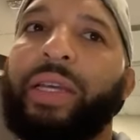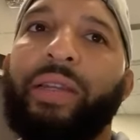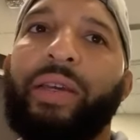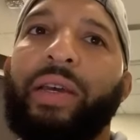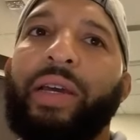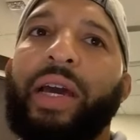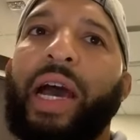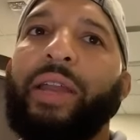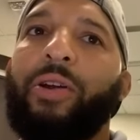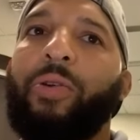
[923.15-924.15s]
And
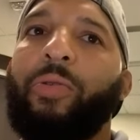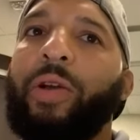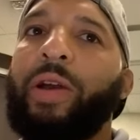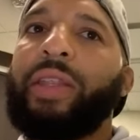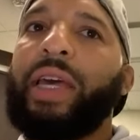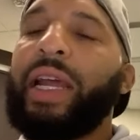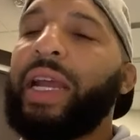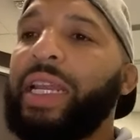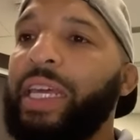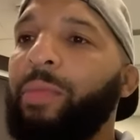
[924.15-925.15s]
I know that I
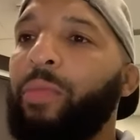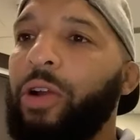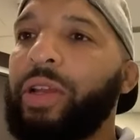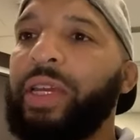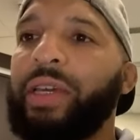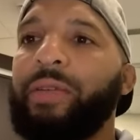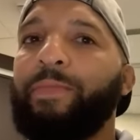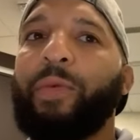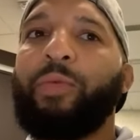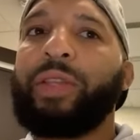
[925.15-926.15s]
got to keep working
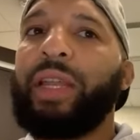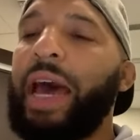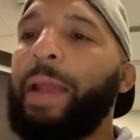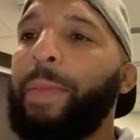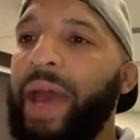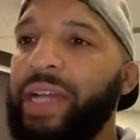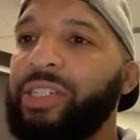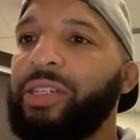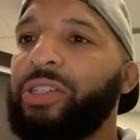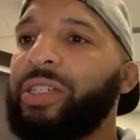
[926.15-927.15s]
with a lot of passion,